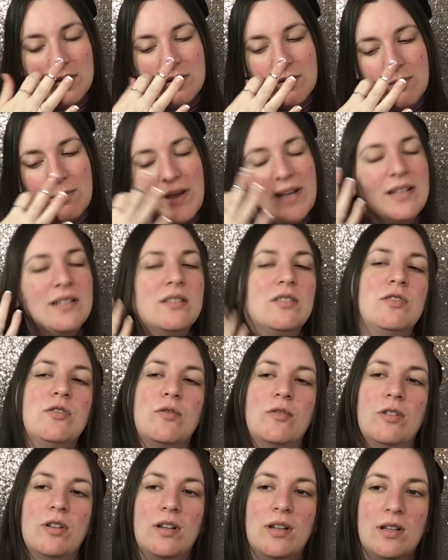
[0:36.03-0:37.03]
My
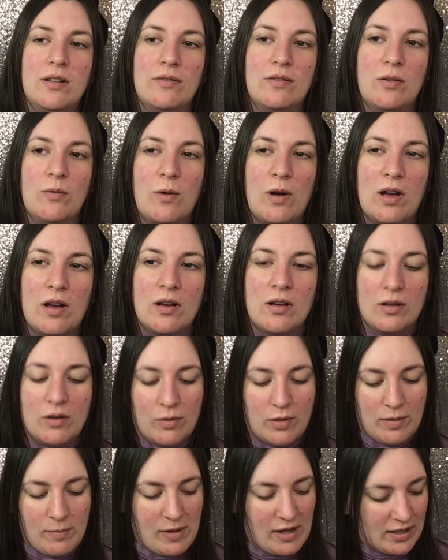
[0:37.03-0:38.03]
story, if you want a
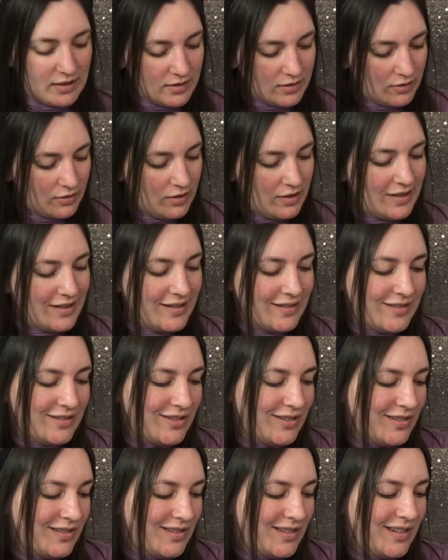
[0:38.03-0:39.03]
quick backstory, is
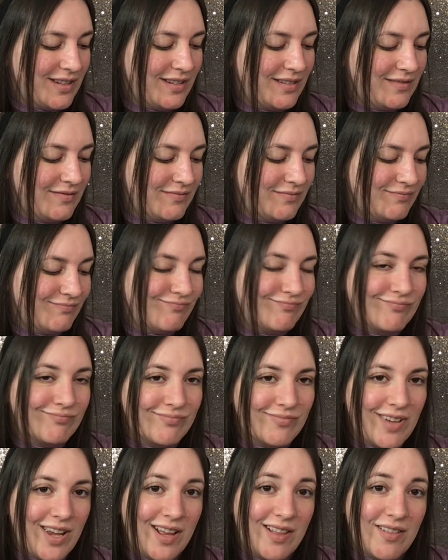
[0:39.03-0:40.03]
just that
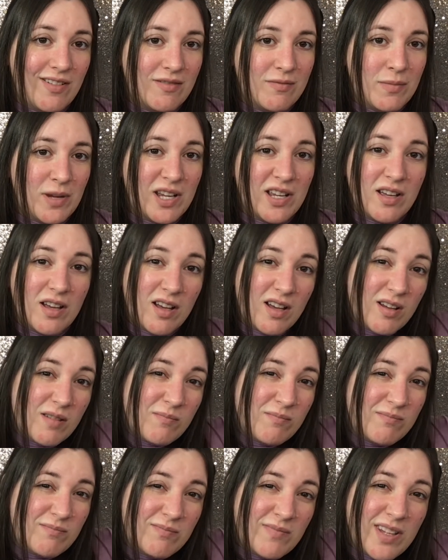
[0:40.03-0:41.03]
I love makeup.
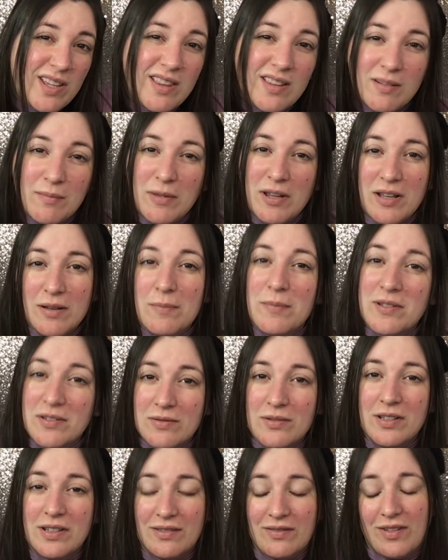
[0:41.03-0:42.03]
I think makeup is
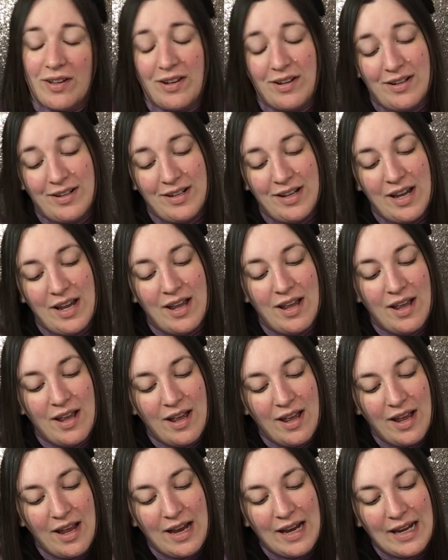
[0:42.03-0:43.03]
really fun
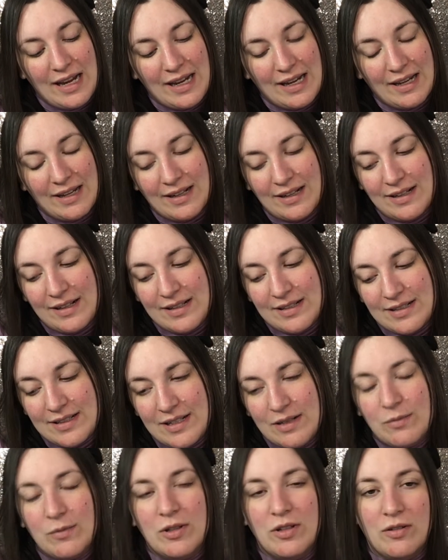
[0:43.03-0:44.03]
and it's
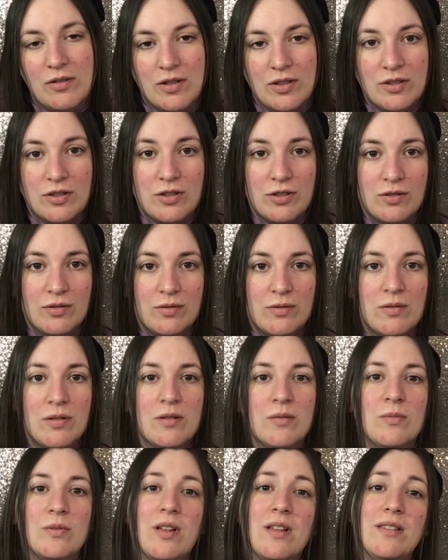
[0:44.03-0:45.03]
neat what you can do
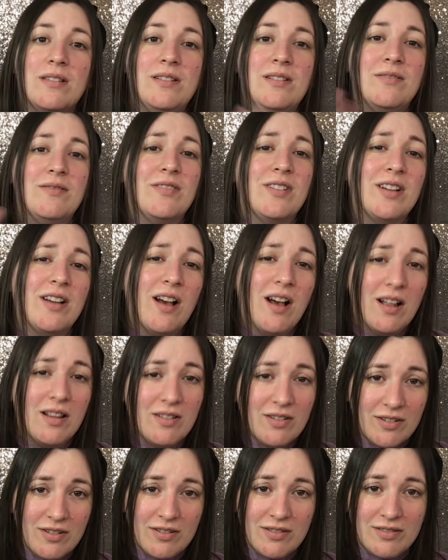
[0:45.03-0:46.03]
with all the different
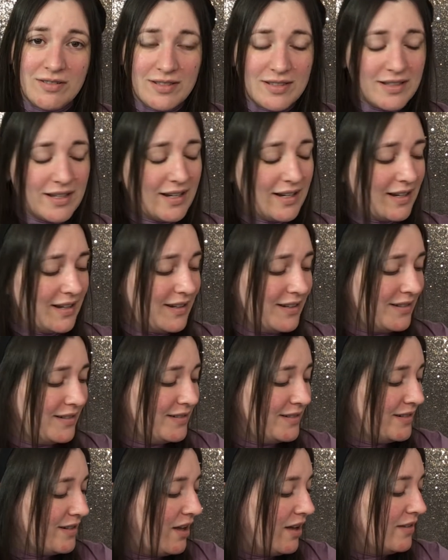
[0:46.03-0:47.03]
colors
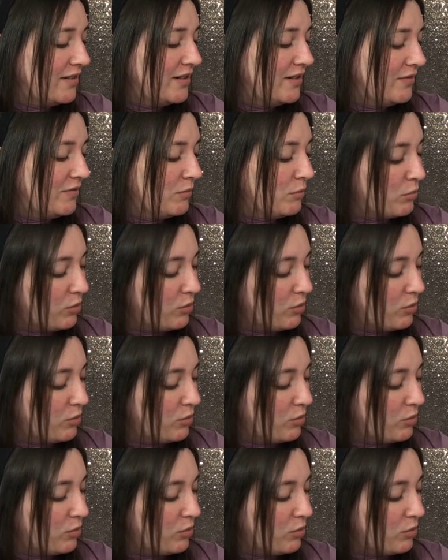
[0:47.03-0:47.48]
and all the different